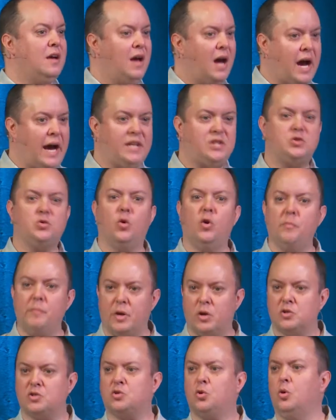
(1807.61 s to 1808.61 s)
high school,
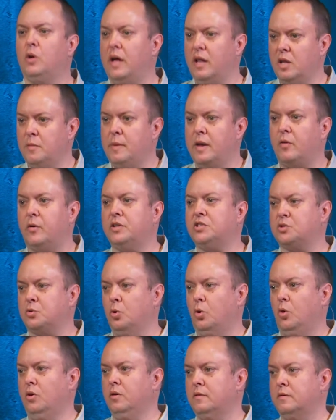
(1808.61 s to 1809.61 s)
middle school, elementary
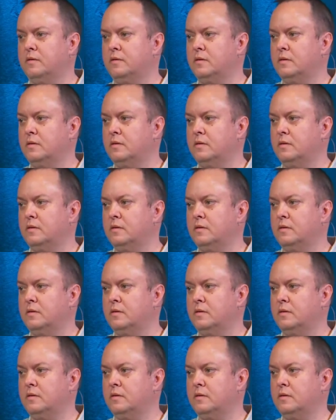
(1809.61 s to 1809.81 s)
school.